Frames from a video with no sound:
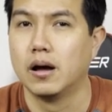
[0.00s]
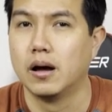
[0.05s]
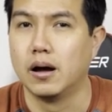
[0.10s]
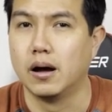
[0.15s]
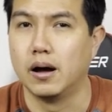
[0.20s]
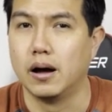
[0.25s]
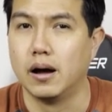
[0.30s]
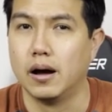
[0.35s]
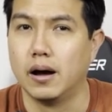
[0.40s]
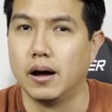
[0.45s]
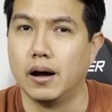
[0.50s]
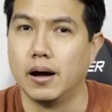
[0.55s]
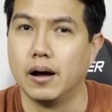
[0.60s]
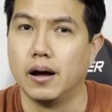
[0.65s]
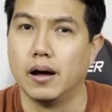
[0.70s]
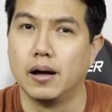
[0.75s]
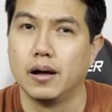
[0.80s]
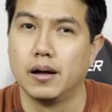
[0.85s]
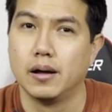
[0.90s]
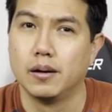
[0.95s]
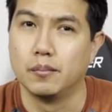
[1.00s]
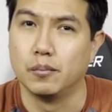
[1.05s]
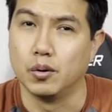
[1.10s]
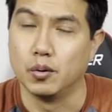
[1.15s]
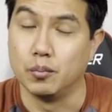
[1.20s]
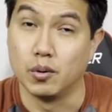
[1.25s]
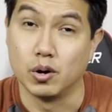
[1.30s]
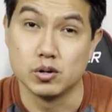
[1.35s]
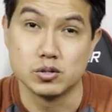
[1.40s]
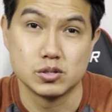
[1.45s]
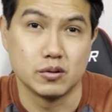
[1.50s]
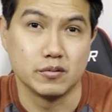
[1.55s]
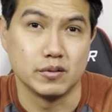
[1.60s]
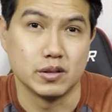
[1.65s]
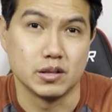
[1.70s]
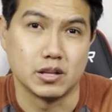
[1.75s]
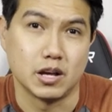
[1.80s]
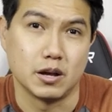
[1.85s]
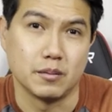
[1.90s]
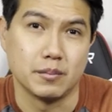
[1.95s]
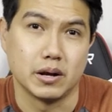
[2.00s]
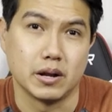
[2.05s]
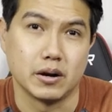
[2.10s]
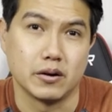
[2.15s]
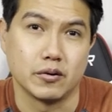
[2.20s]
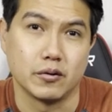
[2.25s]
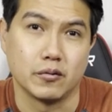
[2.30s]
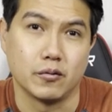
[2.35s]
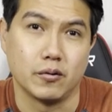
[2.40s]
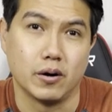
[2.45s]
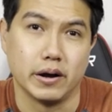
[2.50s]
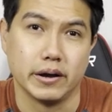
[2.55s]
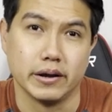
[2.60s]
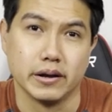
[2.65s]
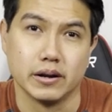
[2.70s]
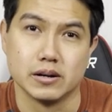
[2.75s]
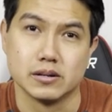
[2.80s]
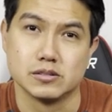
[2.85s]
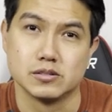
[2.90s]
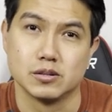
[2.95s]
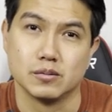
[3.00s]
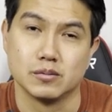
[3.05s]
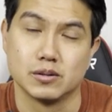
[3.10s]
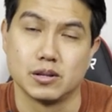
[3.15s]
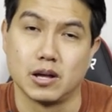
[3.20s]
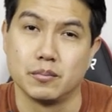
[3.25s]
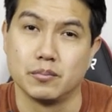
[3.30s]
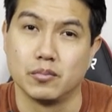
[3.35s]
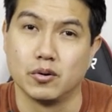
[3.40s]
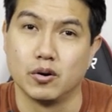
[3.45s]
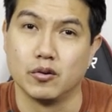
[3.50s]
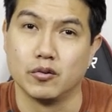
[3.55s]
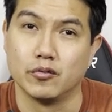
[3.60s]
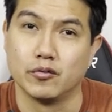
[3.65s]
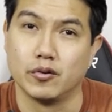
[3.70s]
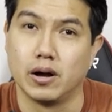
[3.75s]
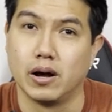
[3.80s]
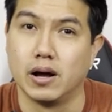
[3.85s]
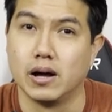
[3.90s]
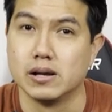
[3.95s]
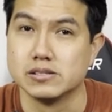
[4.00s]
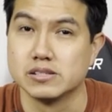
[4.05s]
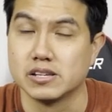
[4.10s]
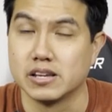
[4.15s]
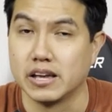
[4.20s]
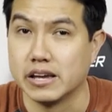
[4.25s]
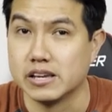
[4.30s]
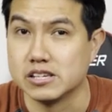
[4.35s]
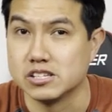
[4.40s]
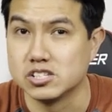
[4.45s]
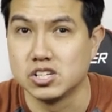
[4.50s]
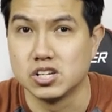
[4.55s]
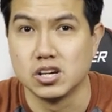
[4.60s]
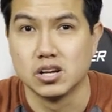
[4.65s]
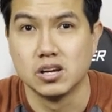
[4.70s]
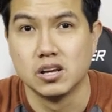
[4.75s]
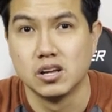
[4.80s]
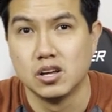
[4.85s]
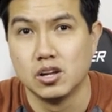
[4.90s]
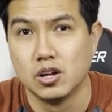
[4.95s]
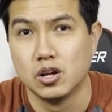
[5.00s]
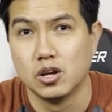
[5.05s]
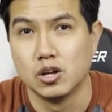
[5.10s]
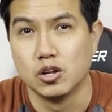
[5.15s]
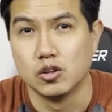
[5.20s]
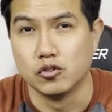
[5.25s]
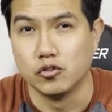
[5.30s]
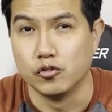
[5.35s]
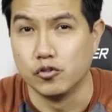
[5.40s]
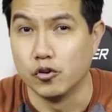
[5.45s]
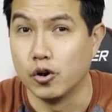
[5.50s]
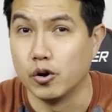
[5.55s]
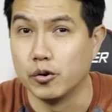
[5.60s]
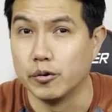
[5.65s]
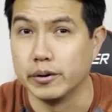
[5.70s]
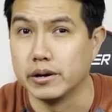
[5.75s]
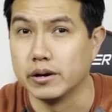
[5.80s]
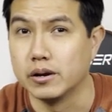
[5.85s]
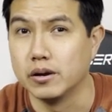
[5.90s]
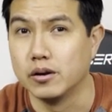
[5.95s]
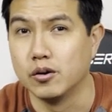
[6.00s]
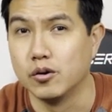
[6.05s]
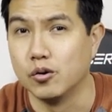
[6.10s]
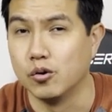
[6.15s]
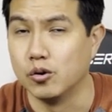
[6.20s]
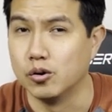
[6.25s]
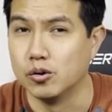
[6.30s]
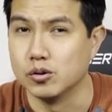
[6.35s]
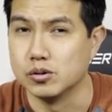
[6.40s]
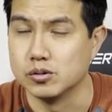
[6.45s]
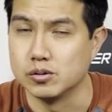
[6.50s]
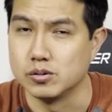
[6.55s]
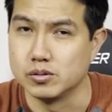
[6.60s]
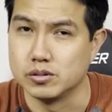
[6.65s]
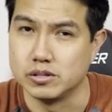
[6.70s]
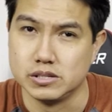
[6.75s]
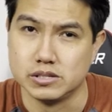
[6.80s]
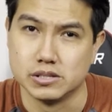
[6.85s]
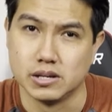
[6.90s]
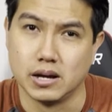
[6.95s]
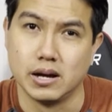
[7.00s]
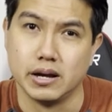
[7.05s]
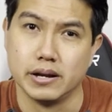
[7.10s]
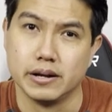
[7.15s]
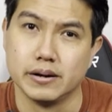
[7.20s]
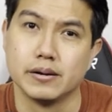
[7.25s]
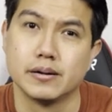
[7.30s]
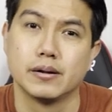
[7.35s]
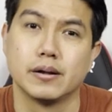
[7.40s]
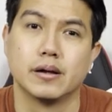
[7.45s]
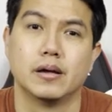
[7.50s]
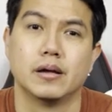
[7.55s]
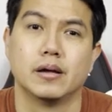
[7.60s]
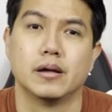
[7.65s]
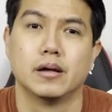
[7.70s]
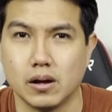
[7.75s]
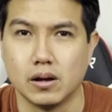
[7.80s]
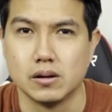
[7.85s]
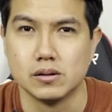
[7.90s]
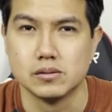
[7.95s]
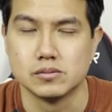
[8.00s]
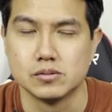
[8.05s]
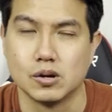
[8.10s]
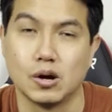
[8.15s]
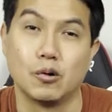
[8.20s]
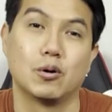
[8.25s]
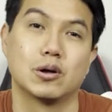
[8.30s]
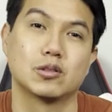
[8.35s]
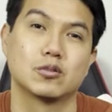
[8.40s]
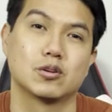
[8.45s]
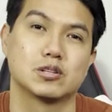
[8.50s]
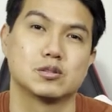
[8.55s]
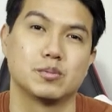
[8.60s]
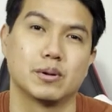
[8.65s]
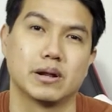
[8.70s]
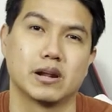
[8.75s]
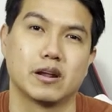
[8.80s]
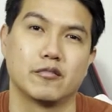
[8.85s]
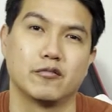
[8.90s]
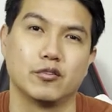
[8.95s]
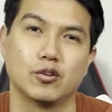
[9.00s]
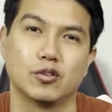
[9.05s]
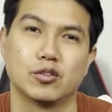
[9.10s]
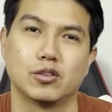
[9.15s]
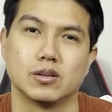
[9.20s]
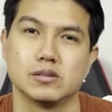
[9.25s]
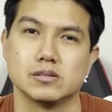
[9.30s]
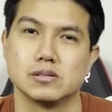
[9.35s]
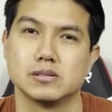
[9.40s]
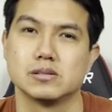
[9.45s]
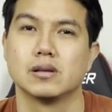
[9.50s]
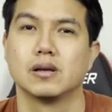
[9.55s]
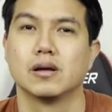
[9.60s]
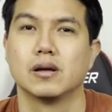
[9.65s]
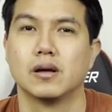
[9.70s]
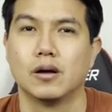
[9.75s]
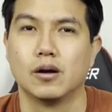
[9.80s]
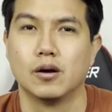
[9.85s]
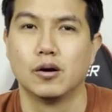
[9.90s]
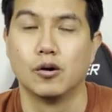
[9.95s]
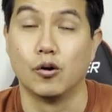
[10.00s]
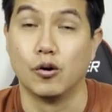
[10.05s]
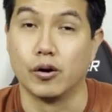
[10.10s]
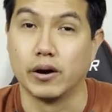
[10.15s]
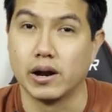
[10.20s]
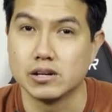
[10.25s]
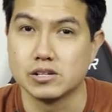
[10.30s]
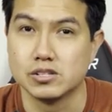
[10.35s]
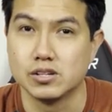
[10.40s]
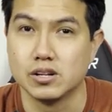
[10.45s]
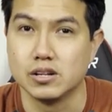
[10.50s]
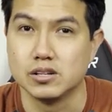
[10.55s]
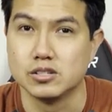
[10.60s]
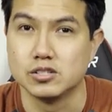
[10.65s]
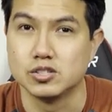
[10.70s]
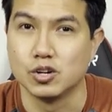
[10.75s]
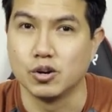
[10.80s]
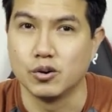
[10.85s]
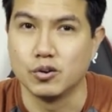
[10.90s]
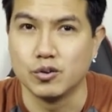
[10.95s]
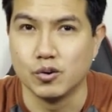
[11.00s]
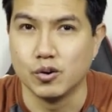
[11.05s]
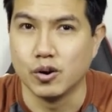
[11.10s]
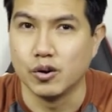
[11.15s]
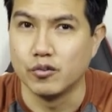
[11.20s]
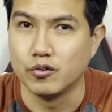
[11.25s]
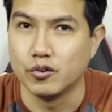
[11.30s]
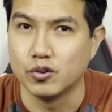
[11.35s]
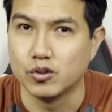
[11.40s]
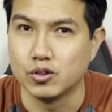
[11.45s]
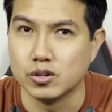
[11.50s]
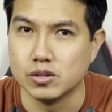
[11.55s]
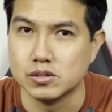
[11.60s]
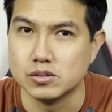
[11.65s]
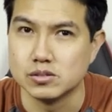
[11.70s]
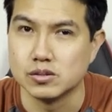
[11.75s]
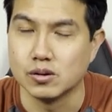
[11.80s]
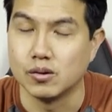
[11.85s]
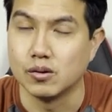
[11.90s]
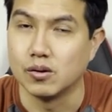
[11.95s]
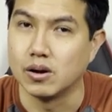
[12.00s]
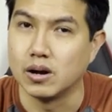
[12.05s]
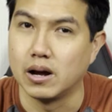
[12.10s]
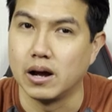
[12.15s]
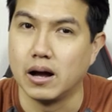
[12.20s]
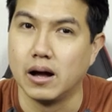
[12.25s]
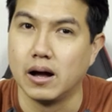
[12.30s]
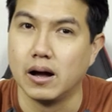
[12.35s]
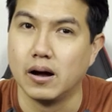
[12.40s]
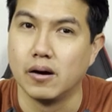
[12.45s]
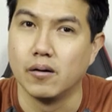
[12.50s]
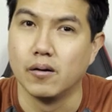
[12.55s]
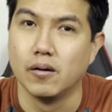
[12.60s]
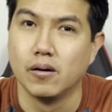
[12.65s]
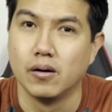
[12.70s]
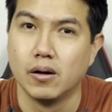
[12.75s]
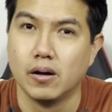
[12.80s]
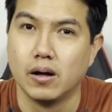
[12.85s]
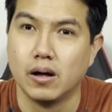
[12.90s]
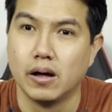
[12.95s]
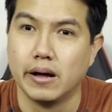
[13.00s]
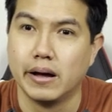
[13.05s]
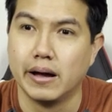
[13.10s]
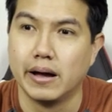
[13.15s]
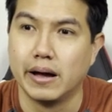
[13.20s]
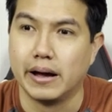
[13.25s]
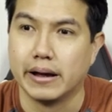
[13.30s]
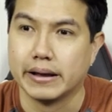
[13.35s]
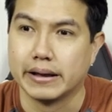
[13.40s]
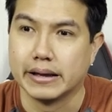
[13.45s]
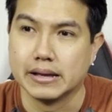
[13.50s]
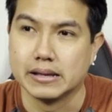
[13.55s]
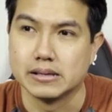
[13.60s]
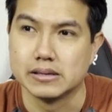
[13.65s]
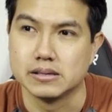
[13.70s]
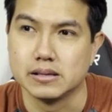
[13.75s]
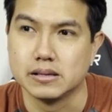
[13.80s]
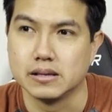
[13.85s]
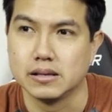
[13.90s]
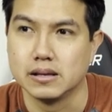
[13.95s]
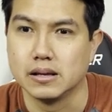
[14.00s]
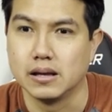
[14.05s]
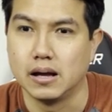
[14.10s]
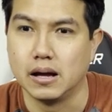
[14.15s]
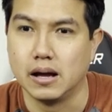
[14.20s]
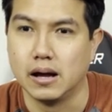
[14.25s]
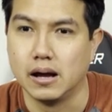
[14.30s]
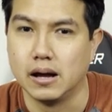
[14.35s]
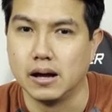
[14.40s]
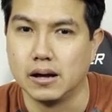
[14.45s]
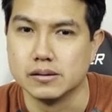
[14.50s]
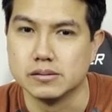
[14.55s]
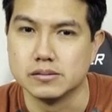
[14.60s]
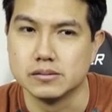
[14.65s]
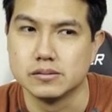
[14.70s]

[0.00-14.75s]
uh, but most of the time I require some type of uh, sketch, drawing or design. So I want to explain a few things or actually show you a few things on how I get uh,